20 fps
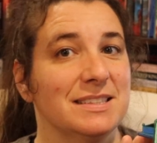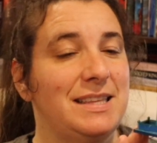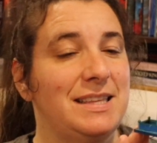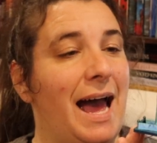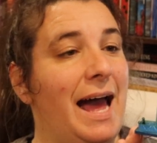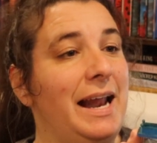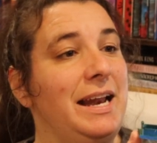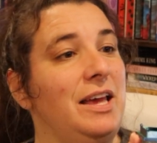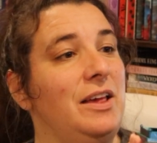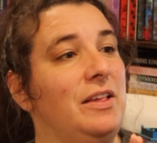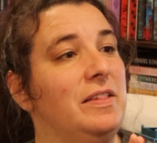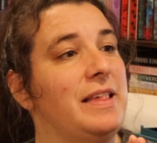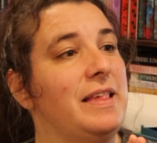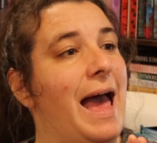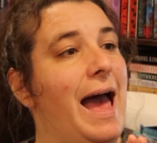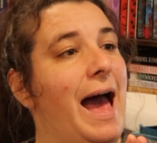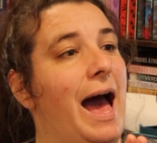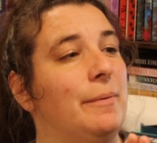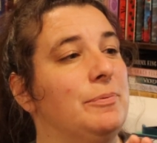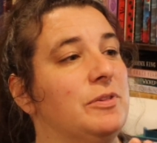That is
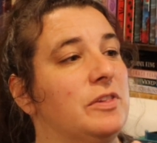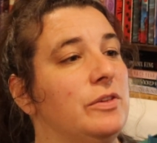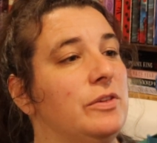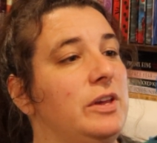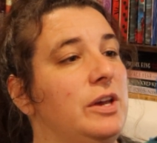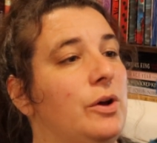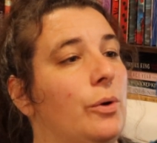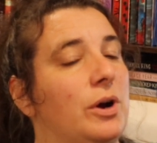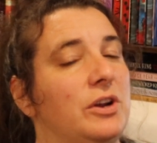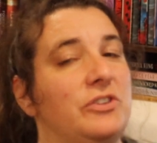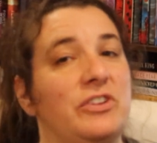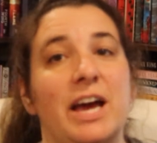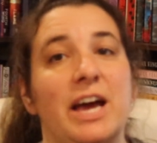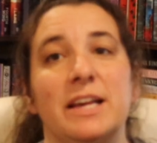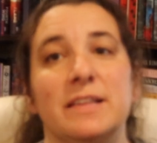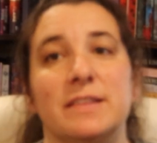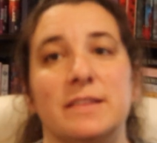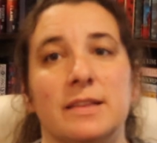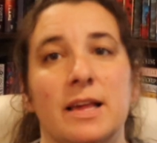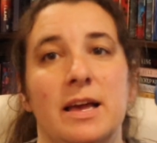absolutely
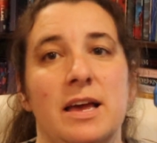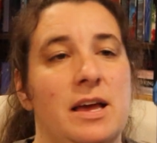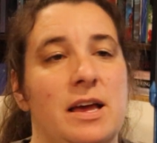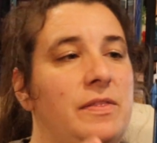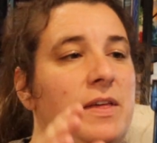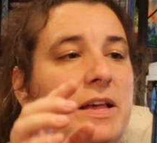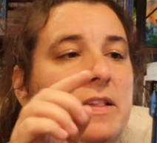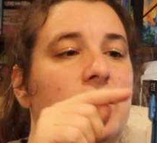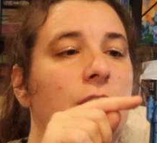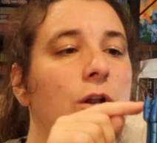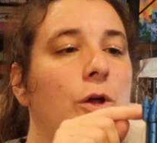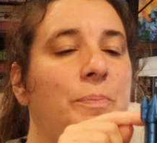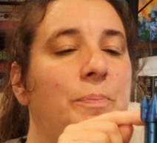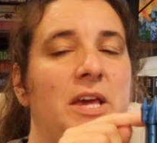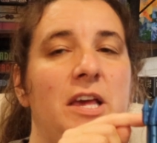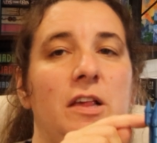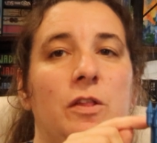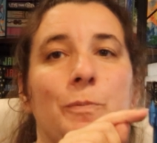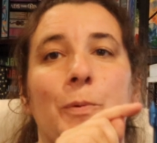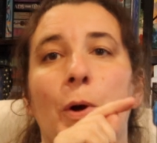gorgeous. This little
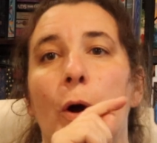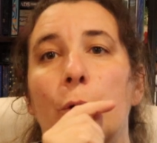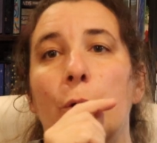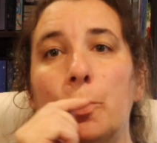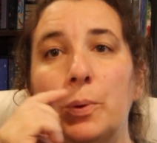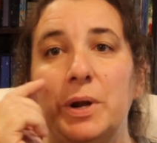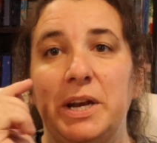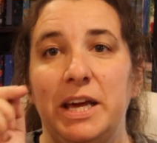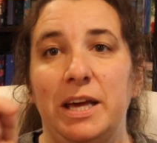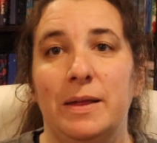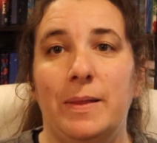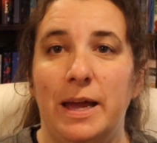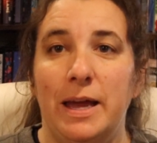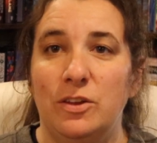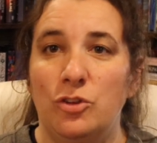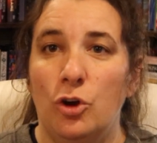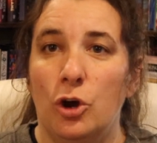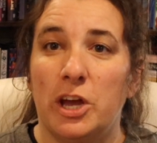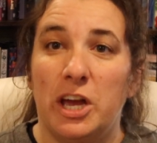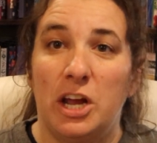piece broke when he
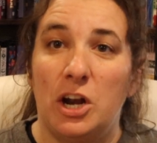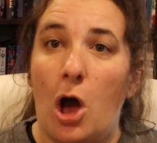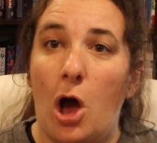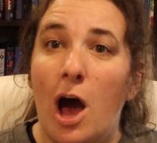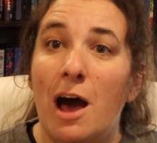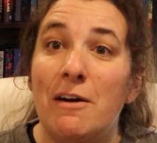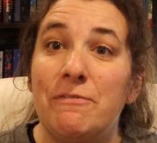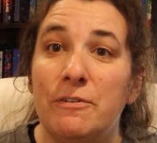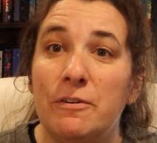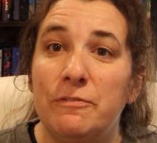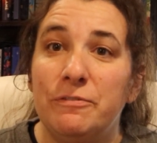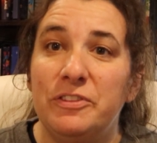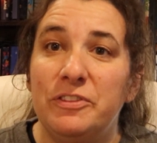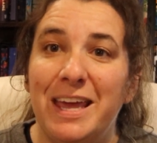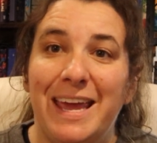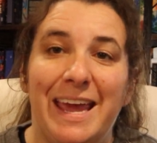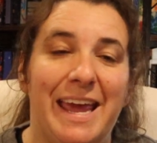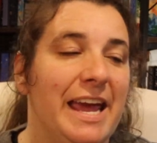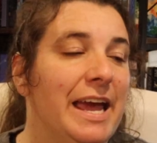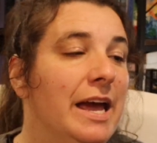like took it off of
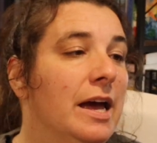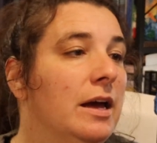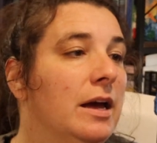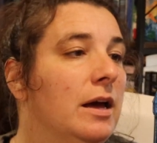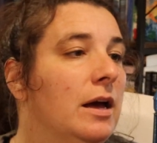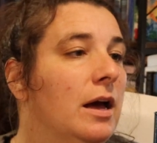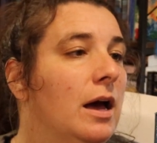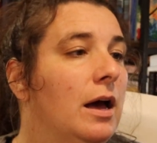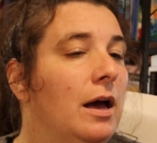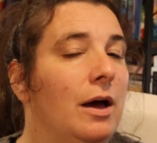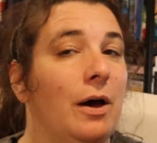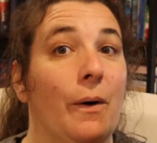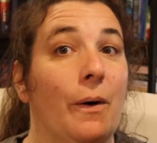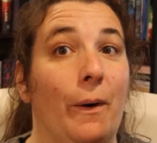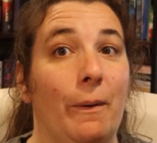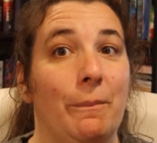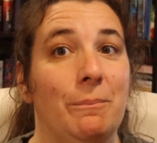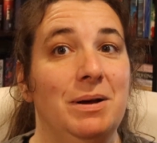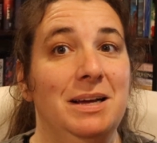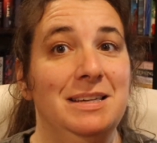the...
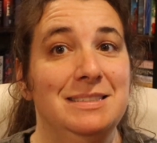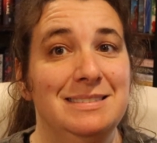Oh!